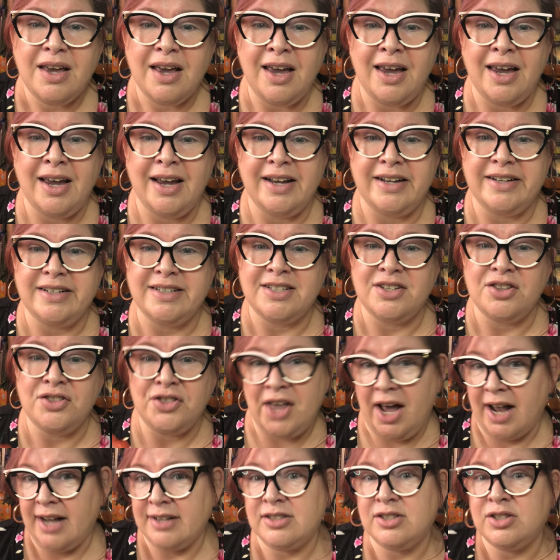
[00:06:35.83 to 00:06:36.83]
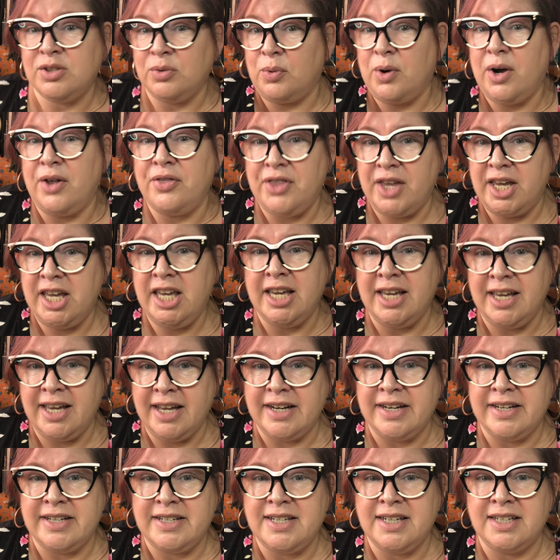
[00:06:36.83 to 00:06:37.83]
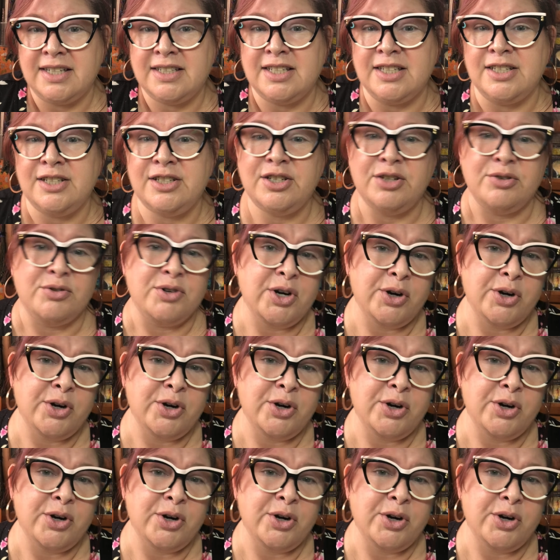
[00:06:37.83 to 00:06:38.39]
And that's the one that you get addicted to.